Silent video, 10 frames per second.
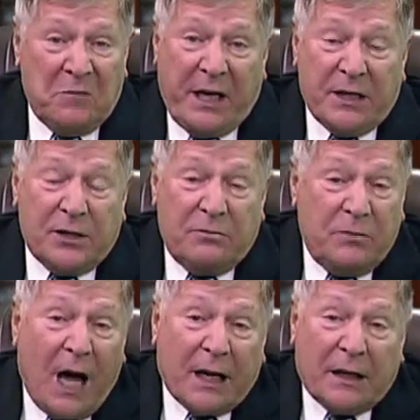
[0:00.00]
It's
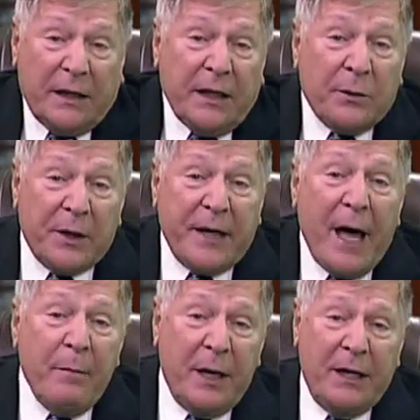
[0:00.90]
not clear what
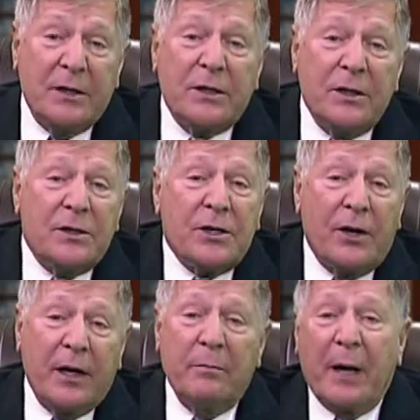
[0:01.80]
that means
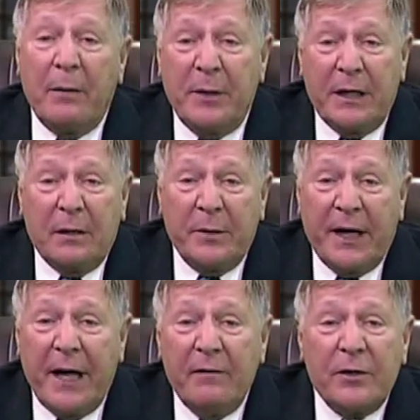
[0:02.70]
concerning bipedal
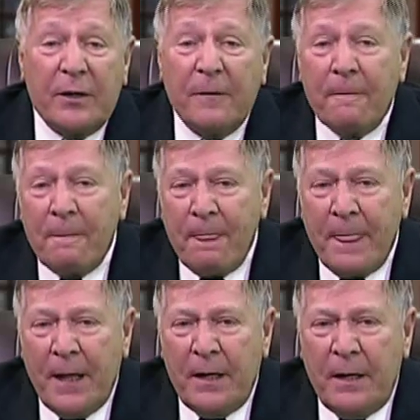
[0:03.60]
behavior.
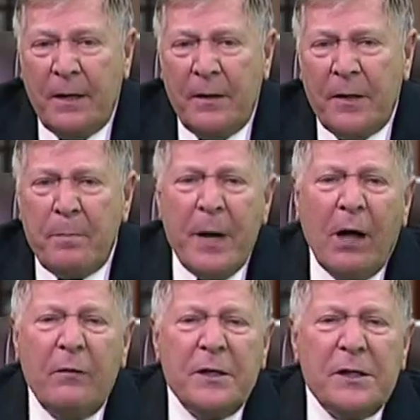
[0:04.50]
The
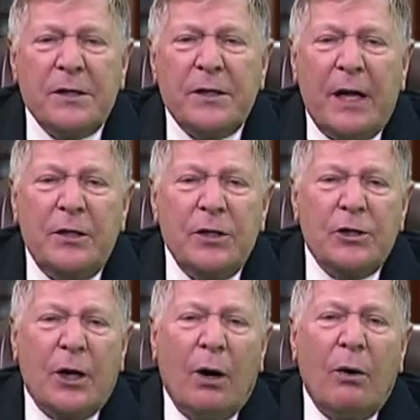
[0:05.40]
pelvis is said to
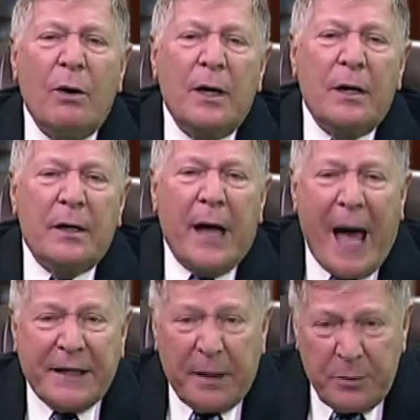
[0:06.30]
show
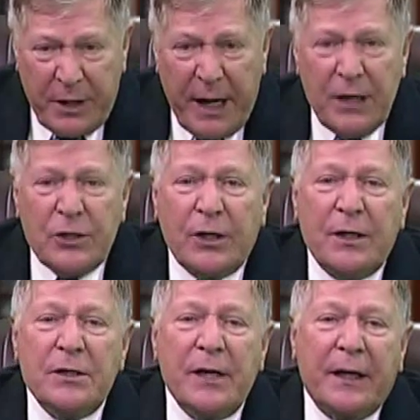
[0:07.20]

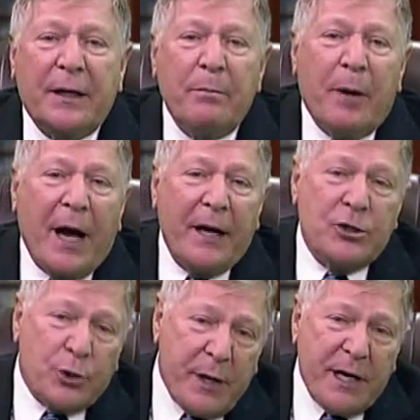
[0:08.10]
adaptations that combine
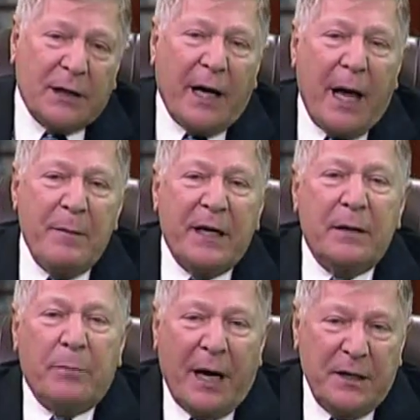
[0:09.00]
tree climbing
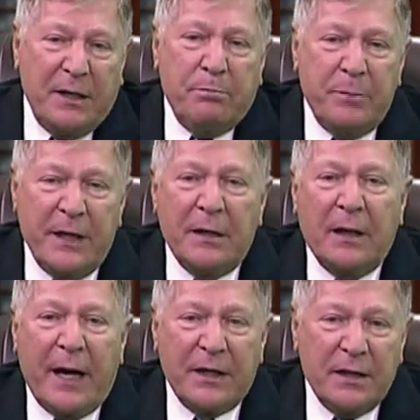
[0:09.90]
and
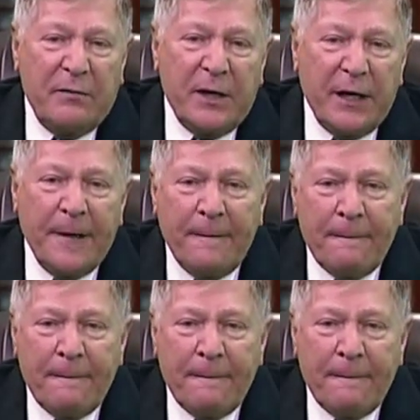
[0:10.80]
bipedal activity.